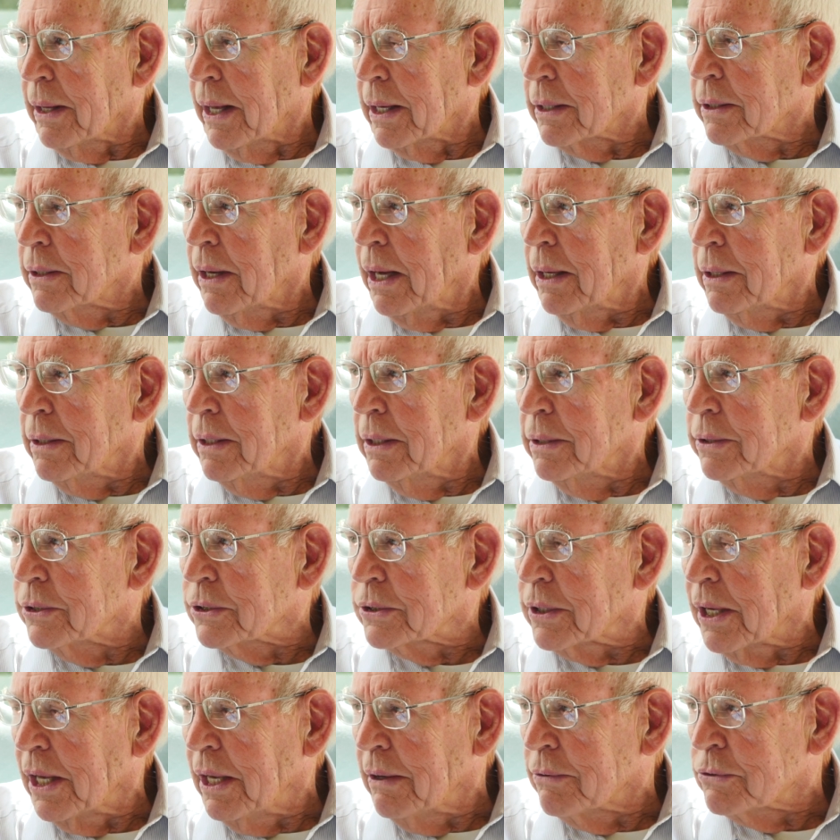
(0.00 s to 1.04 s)
I'd gotten into the
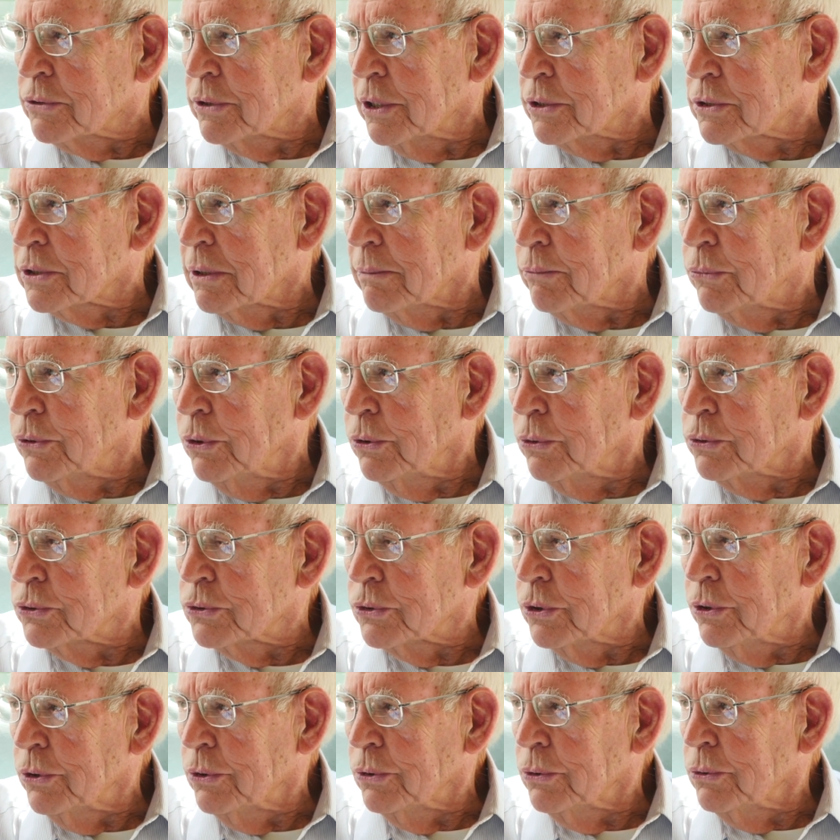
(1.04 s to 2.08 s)
cave system too
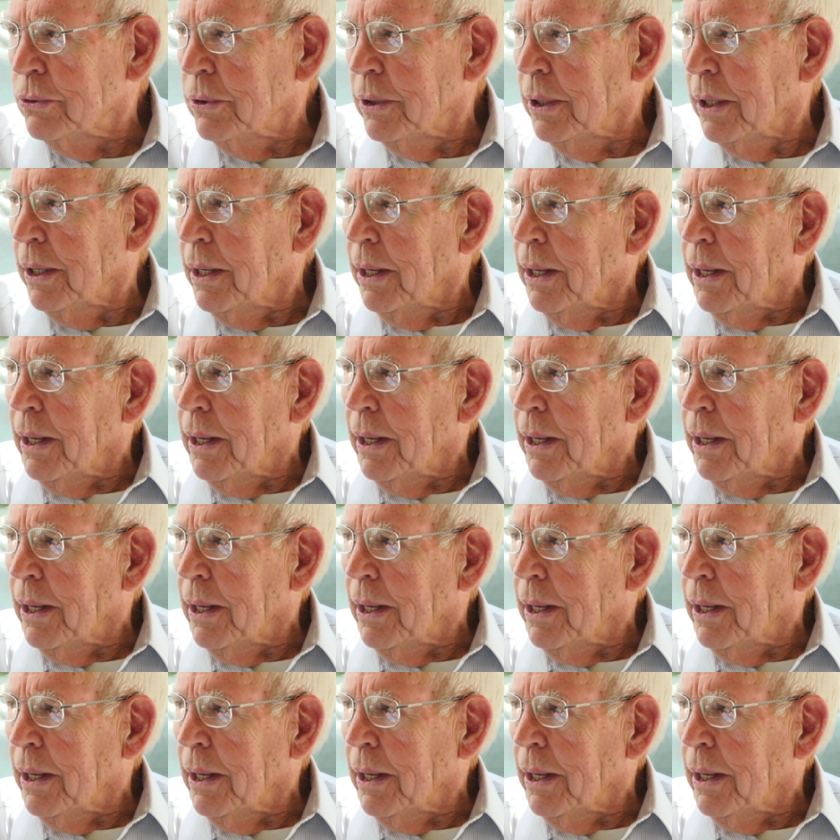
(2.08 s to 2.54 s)
soon,